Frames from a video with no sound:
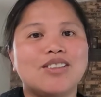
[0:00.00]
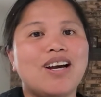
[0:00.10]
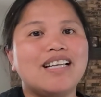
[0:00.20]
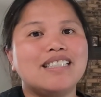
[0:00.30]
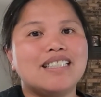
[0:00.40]
So
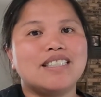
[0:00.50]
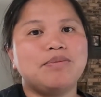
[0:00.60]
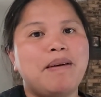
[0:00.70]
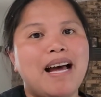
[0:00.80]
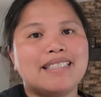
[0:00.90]
guys, it's
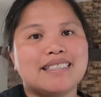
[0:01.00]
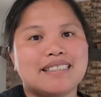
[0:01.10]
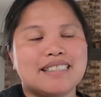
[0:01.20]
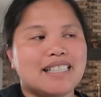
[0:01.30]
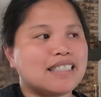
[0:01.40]

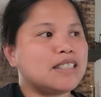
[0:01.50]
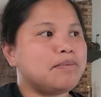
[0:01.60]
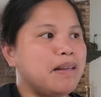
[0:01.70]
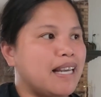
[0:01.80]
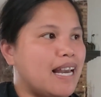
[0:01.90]
past 6
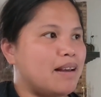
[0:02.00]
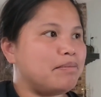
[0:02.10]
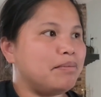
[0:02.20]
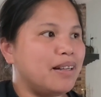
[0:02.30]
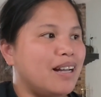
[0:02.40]

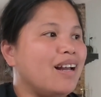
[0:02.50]
p.m.